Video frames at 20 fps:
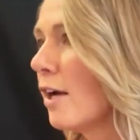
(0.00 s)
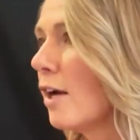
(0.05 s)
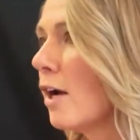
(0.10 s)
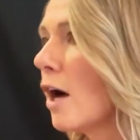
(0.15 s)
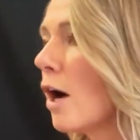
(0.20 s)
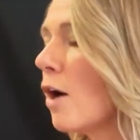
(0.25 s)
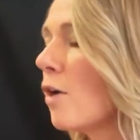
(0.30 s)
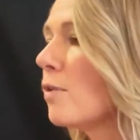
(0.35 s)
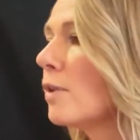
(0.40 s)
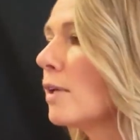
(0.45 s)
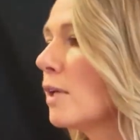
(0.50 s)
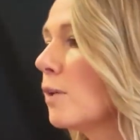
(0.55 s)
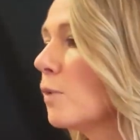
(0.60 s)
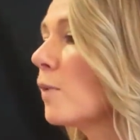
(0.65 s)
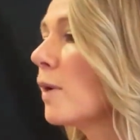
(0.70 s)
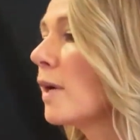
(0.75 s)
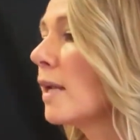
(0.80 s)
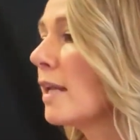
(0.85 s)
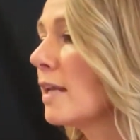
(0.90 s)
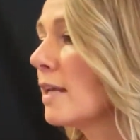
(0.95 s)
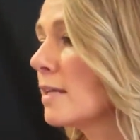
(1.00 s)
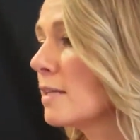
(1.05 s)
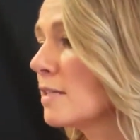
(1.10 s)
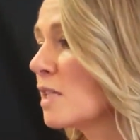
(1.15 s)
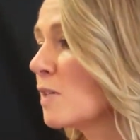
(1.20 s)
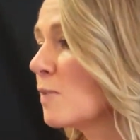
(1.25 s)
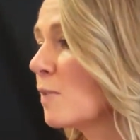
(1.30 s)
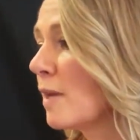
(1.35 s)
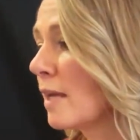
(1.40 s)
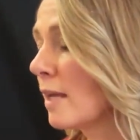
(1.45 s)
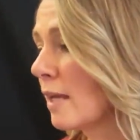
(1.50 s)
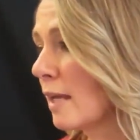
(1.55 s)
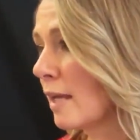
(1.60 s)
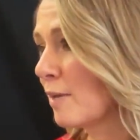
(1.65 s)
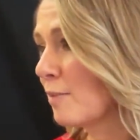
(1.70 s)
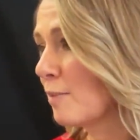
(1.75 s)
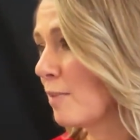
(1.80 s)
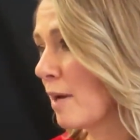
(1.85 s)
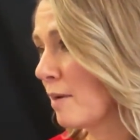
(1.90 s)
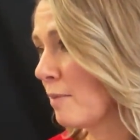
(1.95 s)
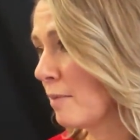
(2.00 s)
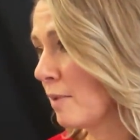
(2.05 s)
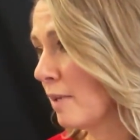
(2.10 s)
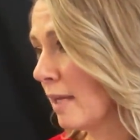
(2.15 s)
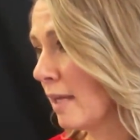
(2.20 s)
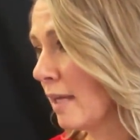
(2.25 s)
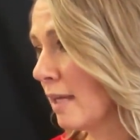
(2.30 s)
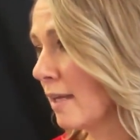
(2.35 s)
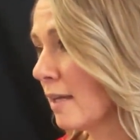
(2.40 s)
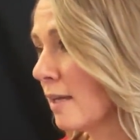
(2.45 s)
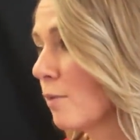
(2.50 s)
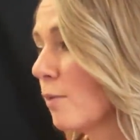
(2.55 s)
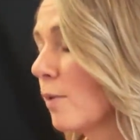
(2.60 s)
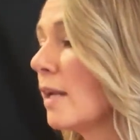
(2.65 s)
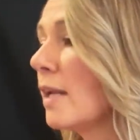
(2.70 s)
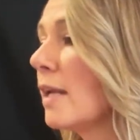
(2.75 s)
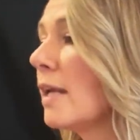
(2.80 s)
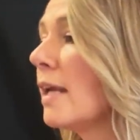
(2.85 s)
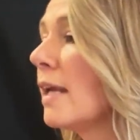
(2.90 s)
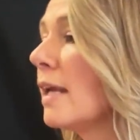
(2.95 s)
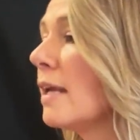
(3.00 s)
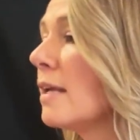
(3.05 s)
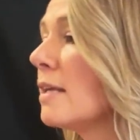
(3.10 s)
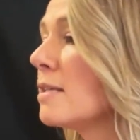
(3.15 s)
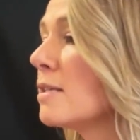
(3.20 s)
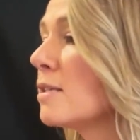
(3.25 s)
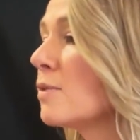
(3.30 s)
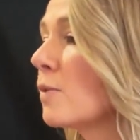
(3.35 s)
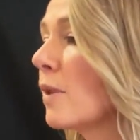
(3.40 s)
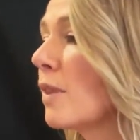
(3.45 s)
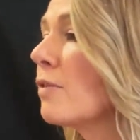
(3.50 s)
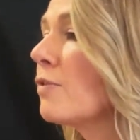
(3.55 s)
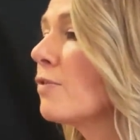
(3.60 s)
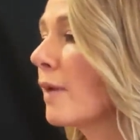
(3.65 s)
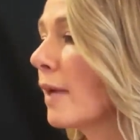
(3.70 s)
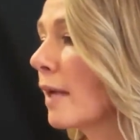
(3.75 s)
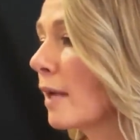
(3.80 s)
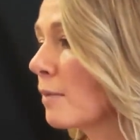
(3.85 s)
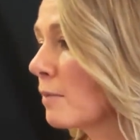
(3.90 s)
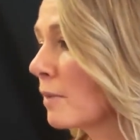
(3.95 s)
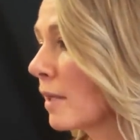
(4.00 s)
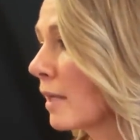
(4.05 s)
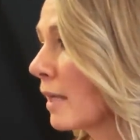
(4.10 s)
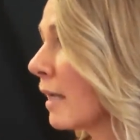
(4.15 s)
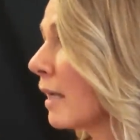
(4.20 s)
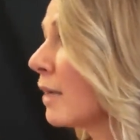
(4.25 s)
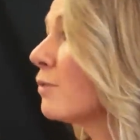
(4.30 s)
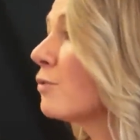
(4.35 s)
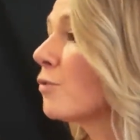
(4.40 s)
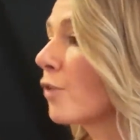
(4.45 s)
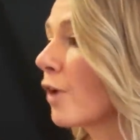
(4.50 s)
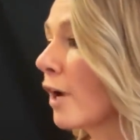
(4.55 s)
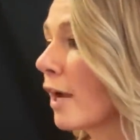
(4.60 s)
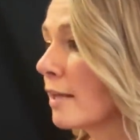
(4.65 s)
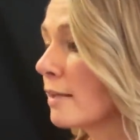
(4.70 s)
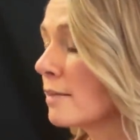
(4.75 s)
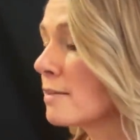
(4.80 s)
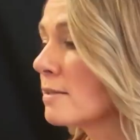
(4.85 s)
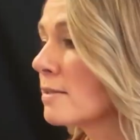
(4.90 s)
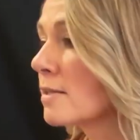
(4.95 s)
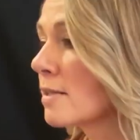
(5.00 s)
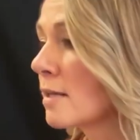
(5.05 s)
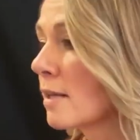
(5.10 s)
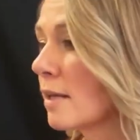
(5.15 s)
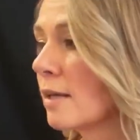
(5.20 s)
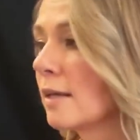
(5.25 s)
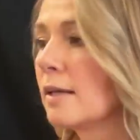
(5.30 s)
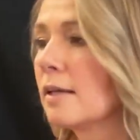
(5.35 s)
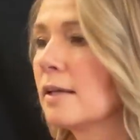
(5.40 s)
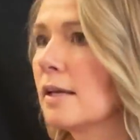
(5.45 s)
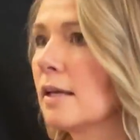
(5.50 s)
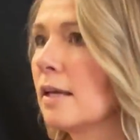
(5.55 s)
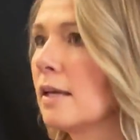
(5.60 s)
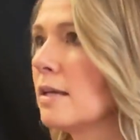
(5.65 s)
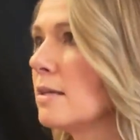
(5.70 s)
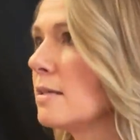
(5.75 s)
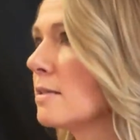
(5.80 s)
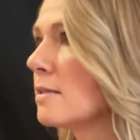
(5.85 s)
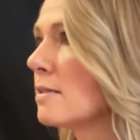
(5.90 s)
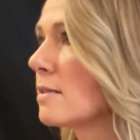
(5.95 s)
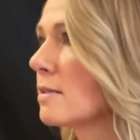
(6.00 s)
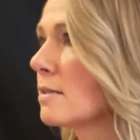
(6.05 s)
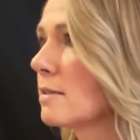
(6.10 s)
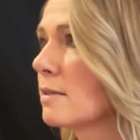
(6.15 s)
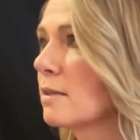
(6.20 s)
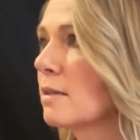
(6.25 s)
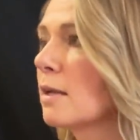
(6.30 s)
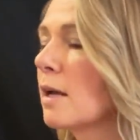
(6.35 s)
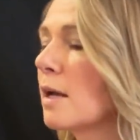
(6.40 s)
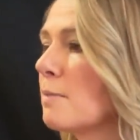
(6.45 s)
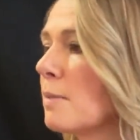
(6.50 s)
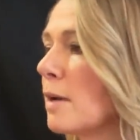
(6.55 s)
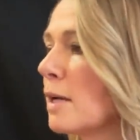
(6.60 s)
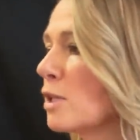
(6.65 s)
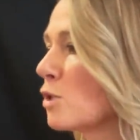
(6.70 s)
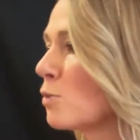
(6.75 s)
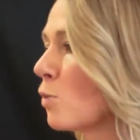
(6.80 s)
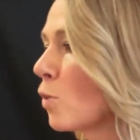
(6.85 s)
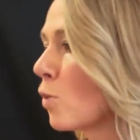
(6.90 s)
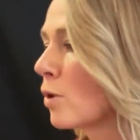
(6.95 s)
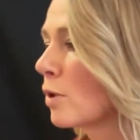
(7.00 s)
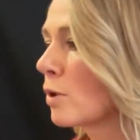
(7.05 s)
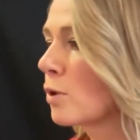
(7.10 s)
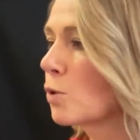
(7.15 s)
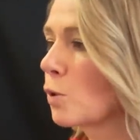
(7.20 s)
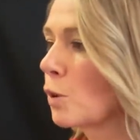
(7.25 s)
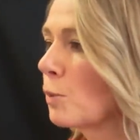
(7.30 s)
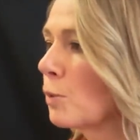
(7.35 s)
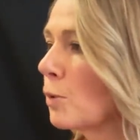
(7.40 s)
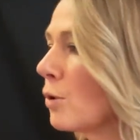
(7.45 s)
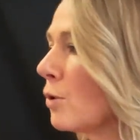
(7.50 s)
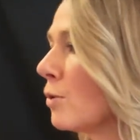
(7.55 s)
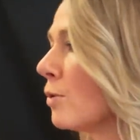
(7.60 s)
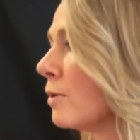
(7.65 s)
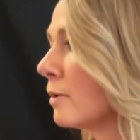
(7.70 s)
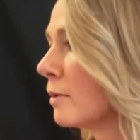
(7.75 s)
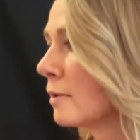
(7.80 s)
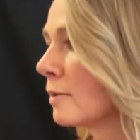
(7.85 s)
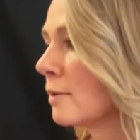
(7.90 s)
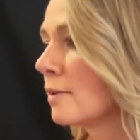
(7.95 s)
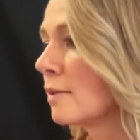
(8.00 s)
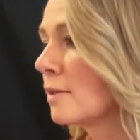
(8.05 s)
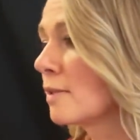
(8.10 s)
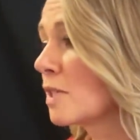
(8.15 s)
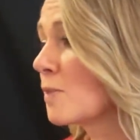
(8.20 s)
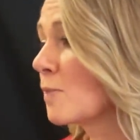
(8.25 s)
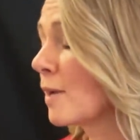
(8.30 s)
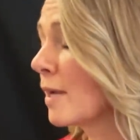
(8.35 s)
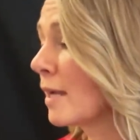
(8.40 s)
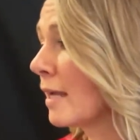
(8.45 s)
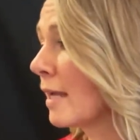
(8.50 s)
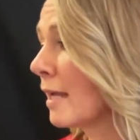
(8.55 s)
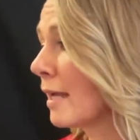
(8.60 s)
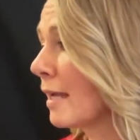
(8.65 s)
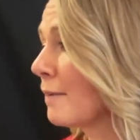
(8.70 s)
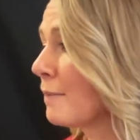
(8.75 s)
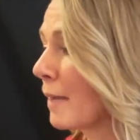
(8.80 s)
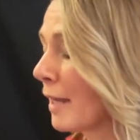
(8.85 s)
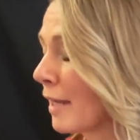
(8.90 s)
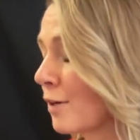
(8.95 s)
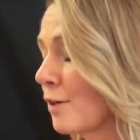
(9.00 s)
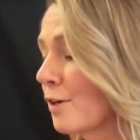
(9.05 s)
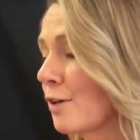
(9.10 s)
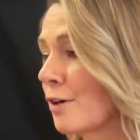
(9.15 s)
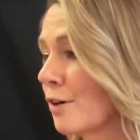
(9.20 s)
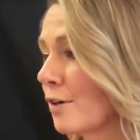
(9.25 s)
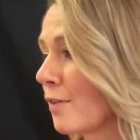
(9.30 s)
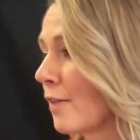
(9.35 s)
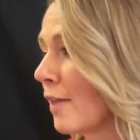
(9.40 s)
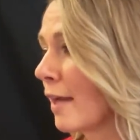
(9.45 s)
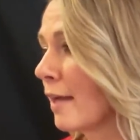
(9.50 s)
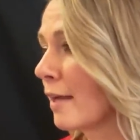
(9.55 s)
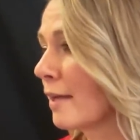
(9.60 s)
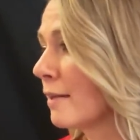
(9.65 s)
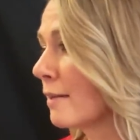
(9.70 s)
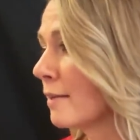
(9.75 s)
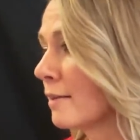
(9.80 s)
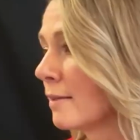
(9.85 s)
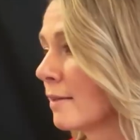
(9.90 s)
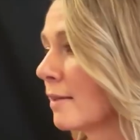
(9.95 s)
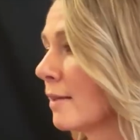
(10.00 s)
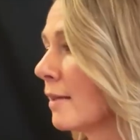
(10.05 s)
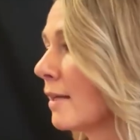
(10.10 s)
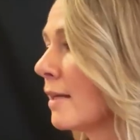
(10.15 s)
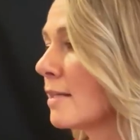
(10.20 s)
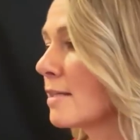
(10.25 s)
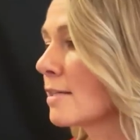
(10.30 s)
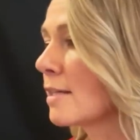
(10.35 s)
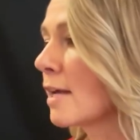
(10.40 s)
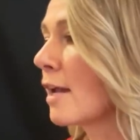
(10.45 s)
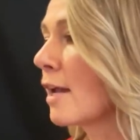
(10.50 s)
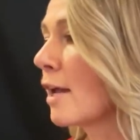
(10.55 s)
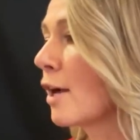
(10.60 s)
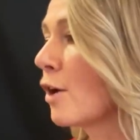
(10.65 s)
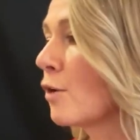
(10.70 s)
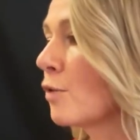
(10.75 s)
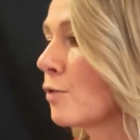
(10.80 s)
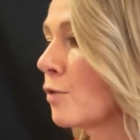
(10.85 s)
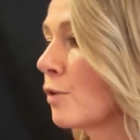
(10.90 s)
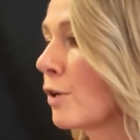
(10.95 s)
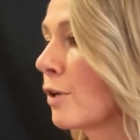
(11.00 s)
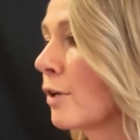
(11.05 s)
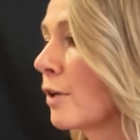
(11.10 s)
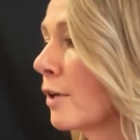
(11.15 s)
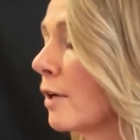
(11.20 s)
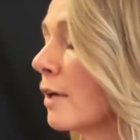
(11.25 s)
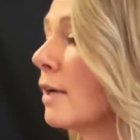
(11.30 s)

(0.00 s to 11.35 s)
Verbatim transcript: Only when he's speaking in public. When he's with family and friends, he's a much more normal speaking manner than he's not overly